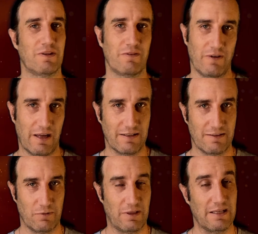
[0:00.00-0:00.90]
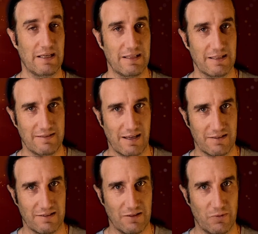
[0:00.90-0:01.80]
with the fans, with the, the
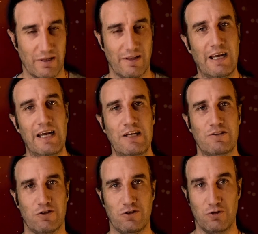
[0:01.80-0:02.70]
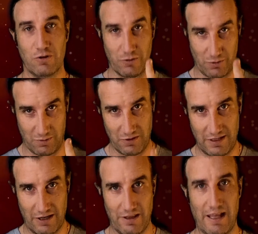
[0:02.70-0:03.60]
assassins as well. So you do not worry
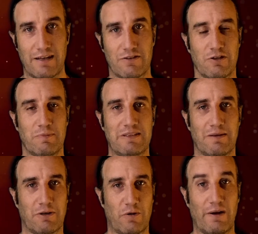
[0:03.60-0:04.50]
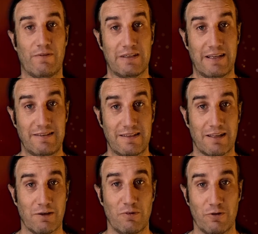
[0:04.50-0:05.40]
myself on that. It's going to be something quite
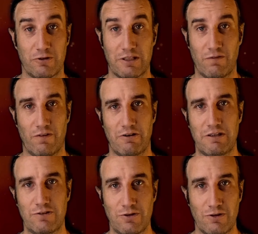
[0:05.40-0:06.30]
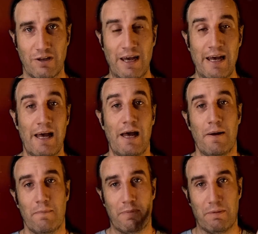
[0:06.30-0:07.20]
fantastic that I'm launching very soon.
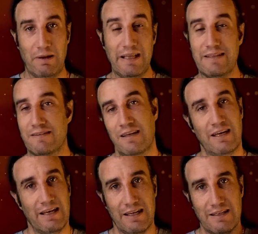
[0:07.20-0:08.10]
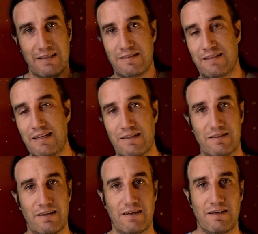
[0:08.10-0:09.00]
But please send
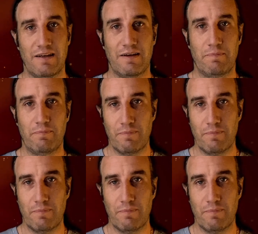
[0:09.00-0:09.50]
us a, a